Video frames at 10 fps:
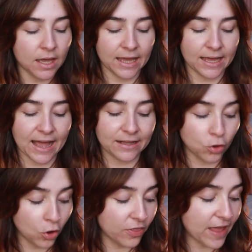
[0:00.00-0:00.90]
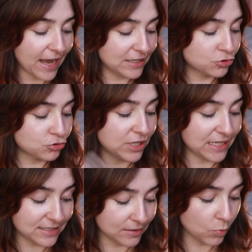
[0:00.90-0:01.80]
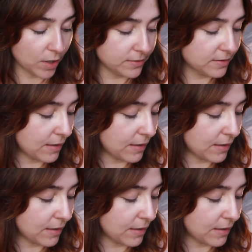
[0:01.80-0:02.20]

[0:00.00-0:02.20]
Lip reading: I got the hydrating one.